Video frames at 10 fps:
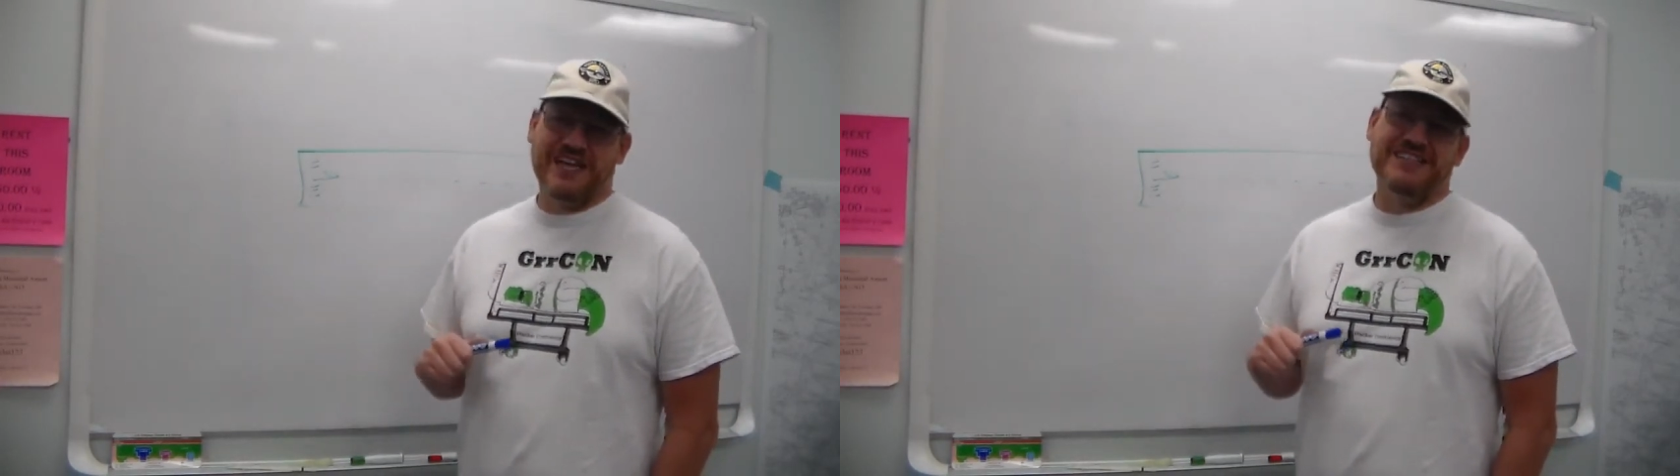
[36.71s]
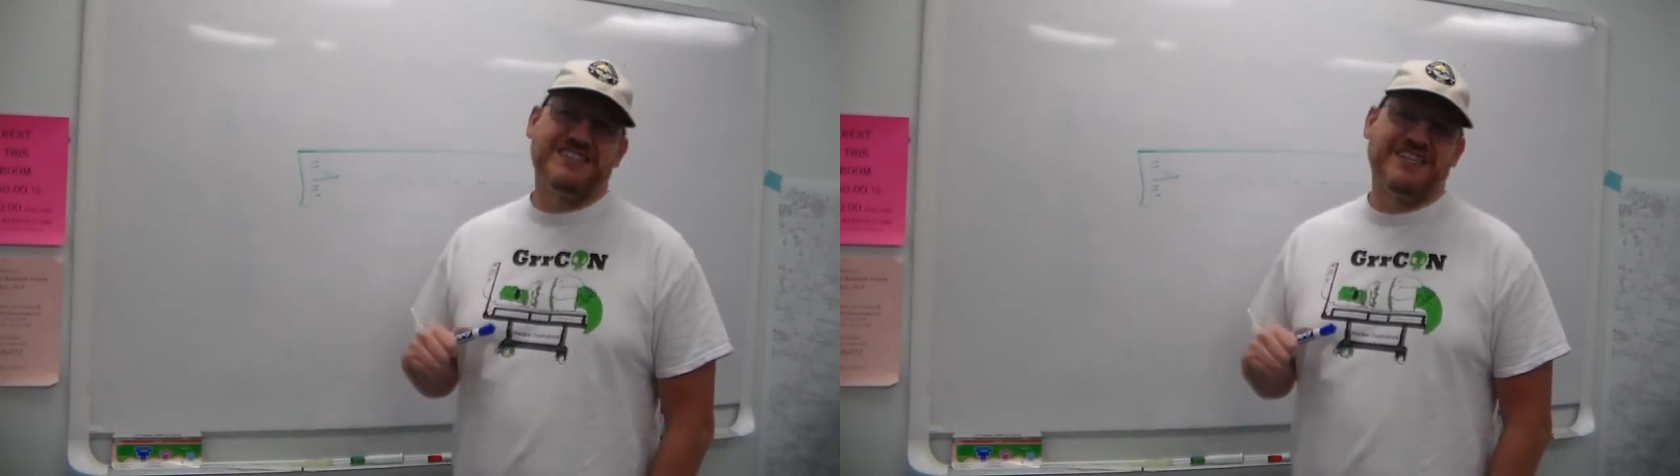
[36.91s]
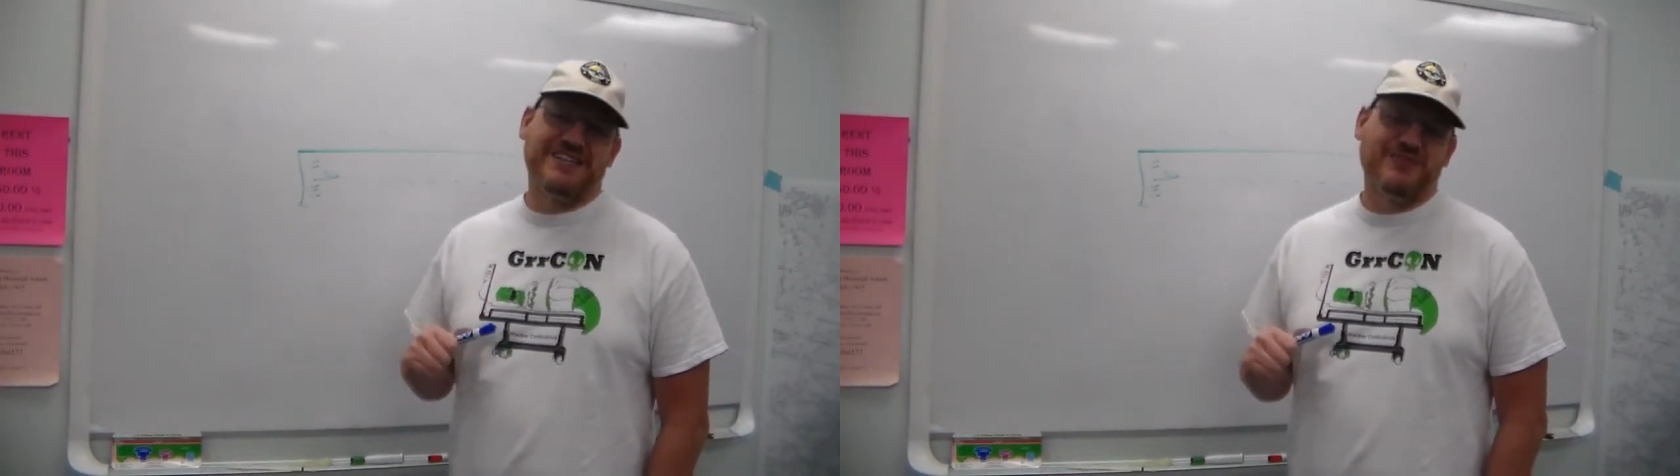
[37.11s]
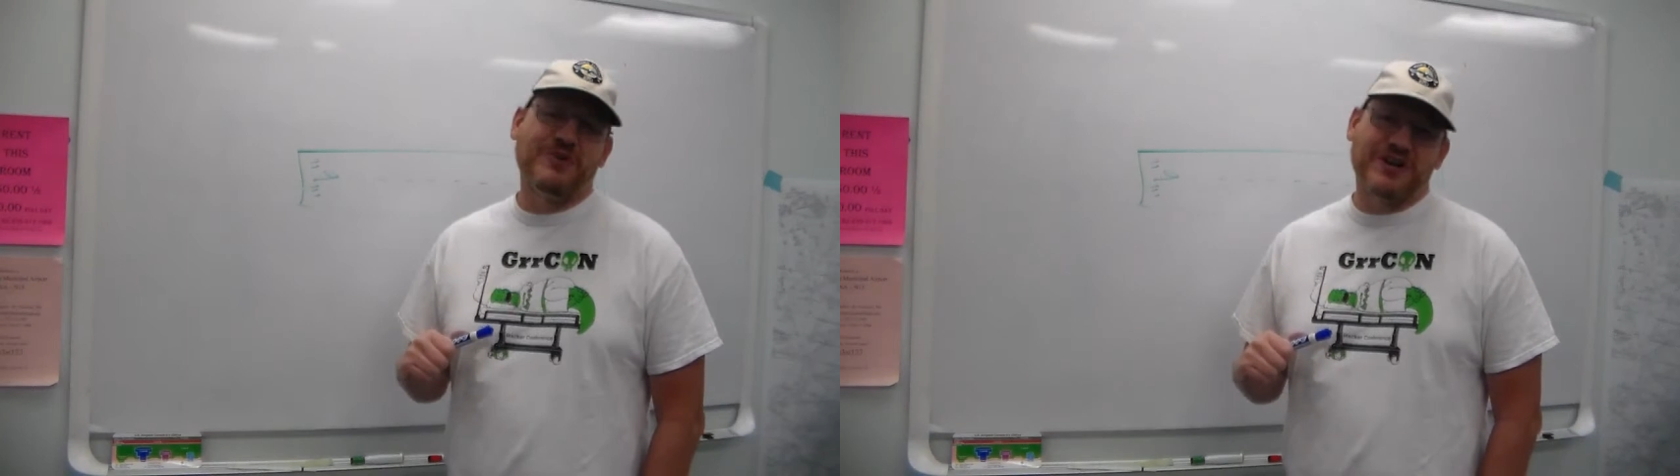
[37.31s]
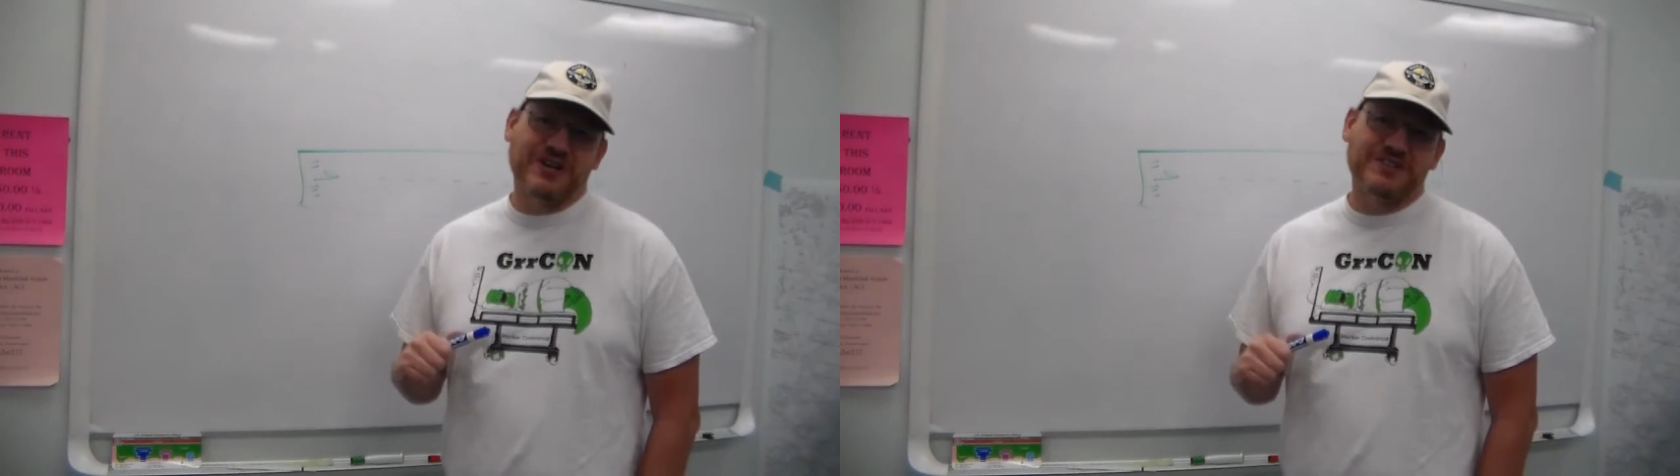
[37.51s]
18
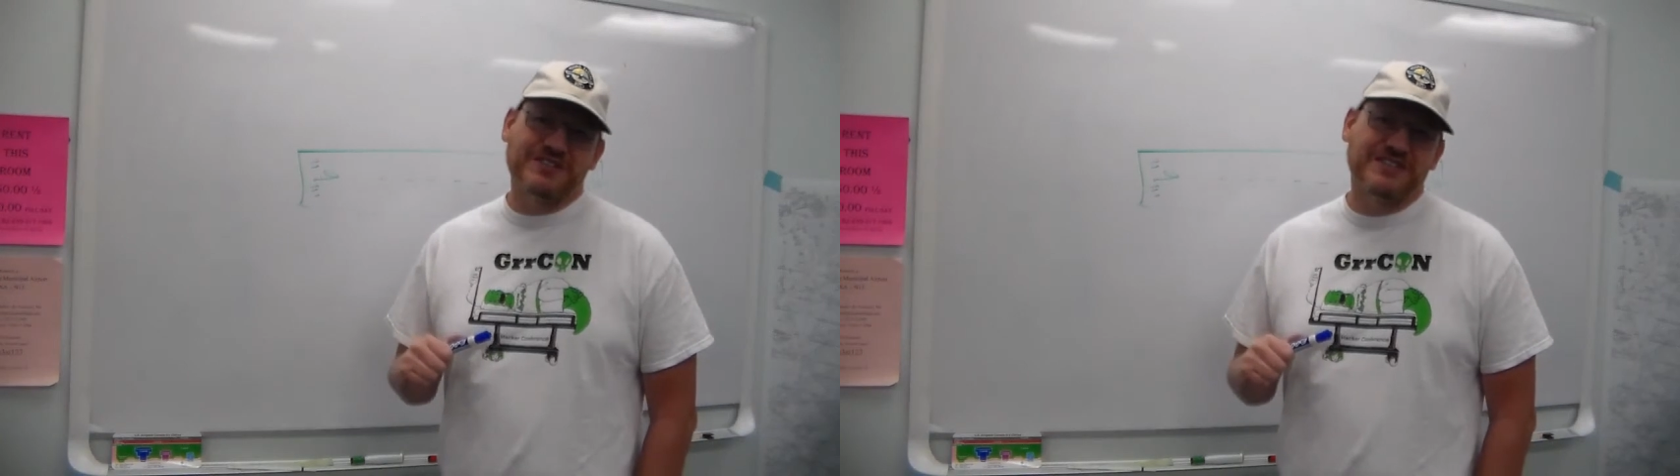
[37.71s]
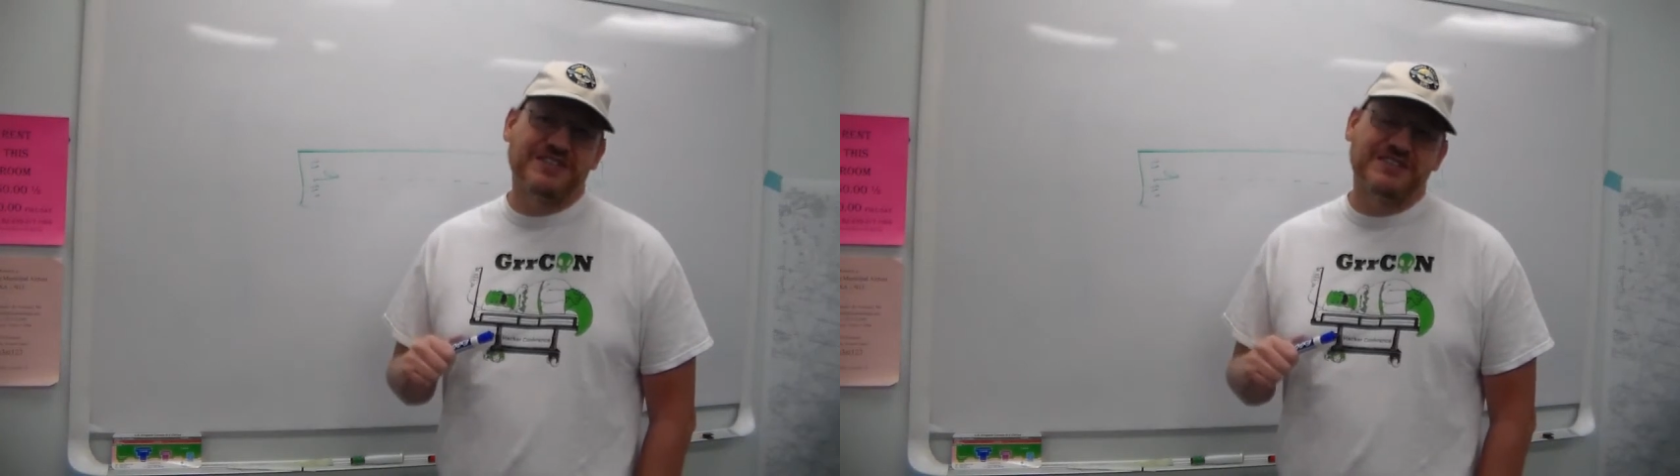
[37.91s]
apart